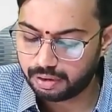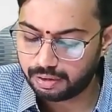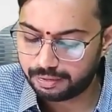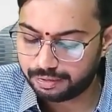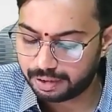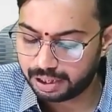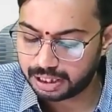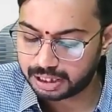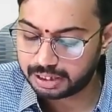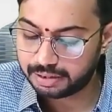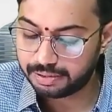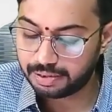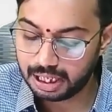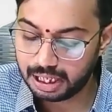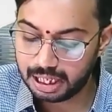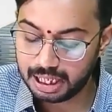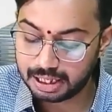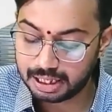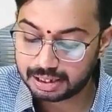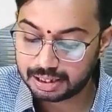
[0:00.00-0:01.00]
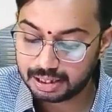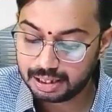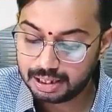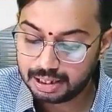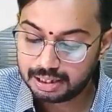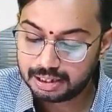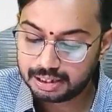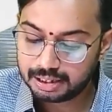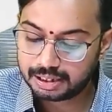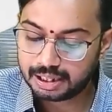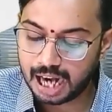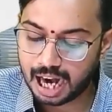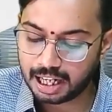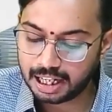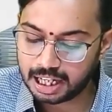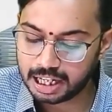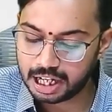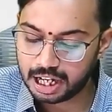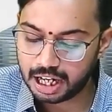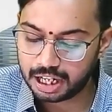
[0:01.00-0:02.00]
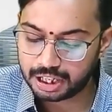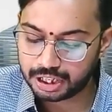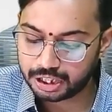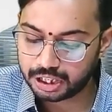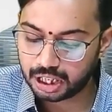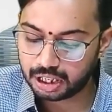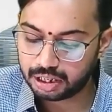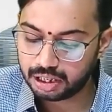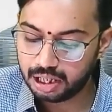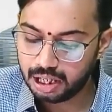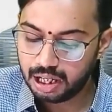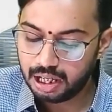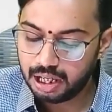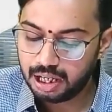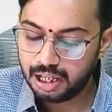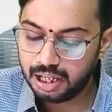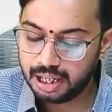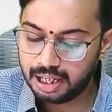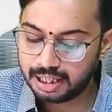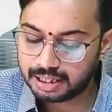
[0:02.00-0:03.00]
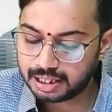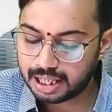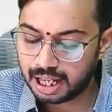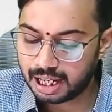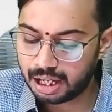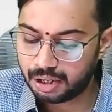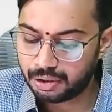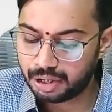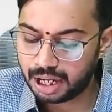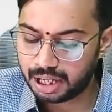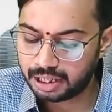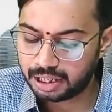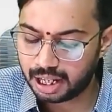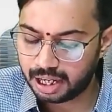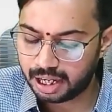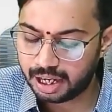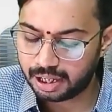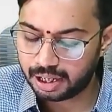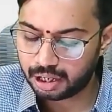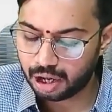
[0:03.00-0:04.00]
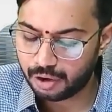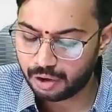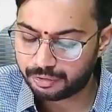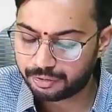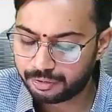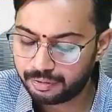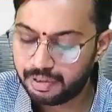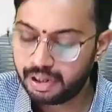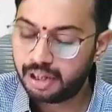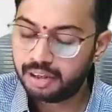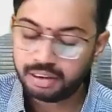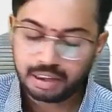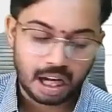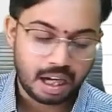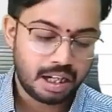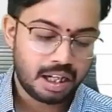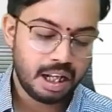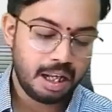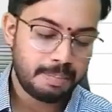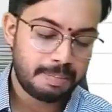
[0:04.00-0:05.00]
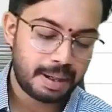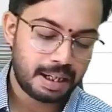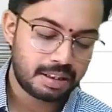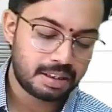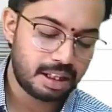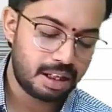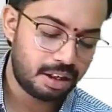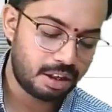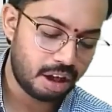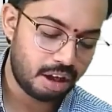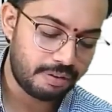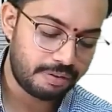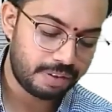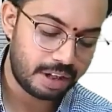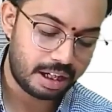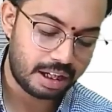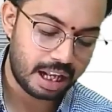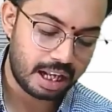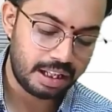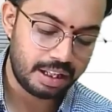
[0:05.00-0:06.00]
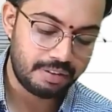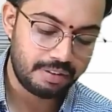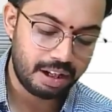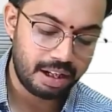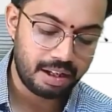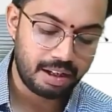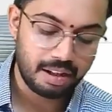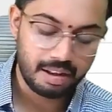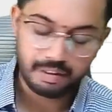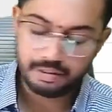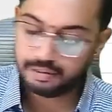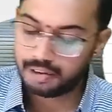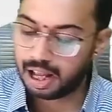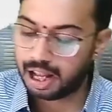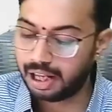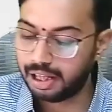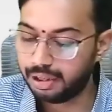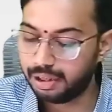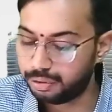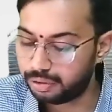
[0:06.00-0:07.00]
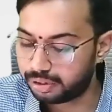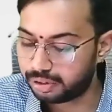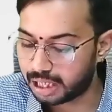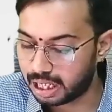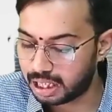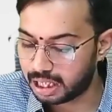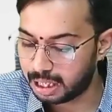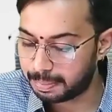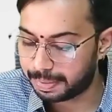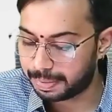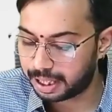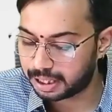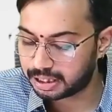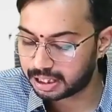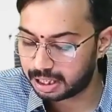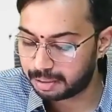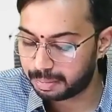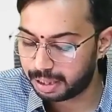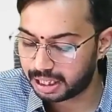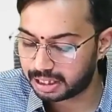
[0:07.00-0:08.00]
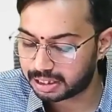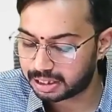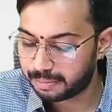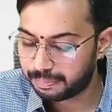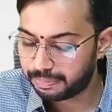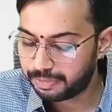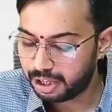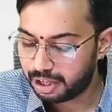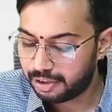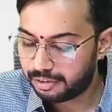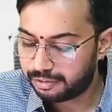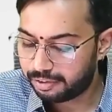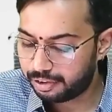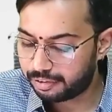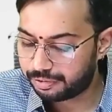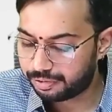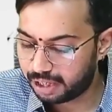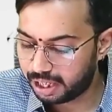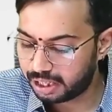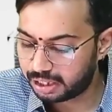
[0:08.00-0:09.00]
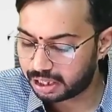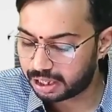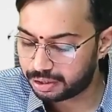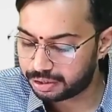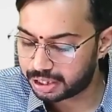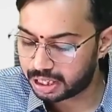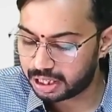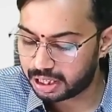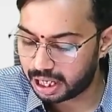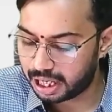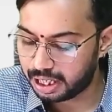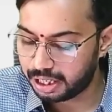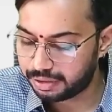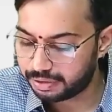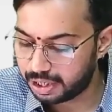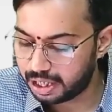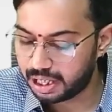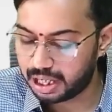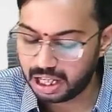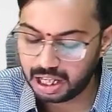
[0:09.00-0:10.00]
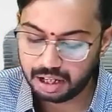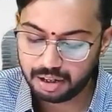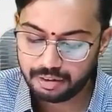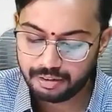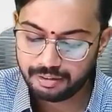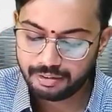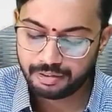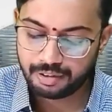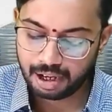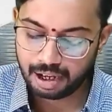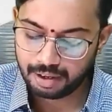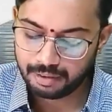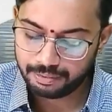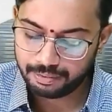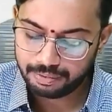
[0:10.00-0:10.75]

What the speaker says: First one is standard deduction. It is allowed at the rate of 30% of net annual value. 30% means 50,925.